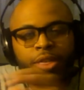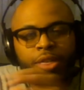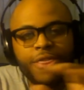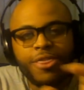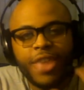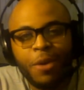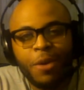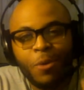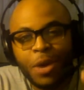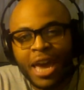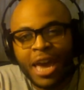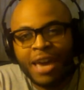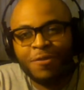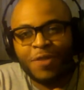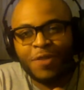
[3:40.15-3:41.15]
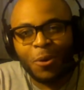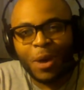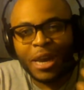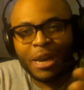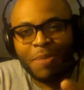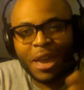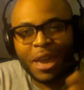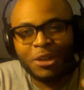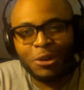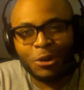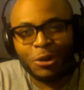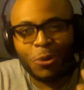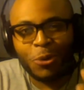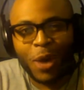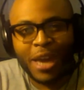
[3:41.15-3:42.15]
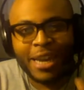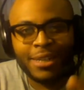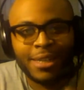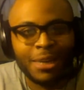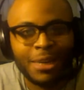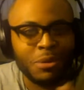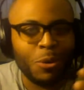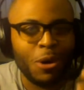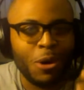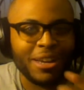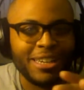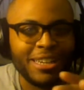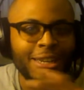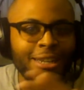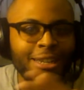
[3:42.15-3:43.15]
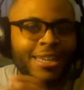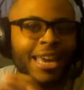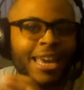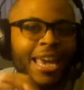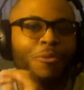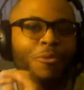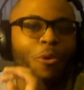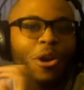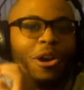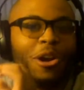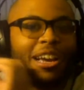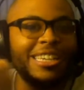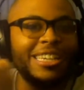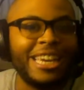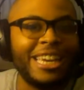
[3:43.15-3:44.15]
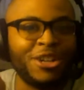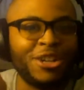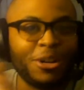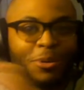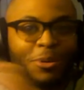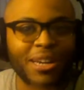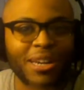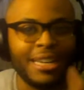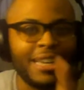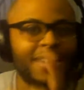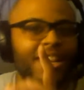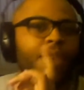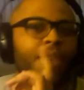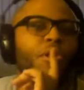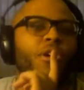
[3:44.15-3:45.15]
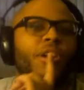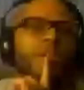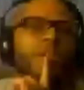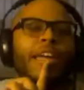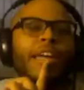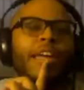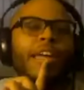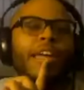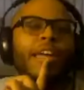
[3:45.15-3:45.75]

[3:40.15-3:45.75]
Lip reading: They went out of their way to make sure Swaggy C would walk into this game wearing a t-shirt with his nickname on it, right?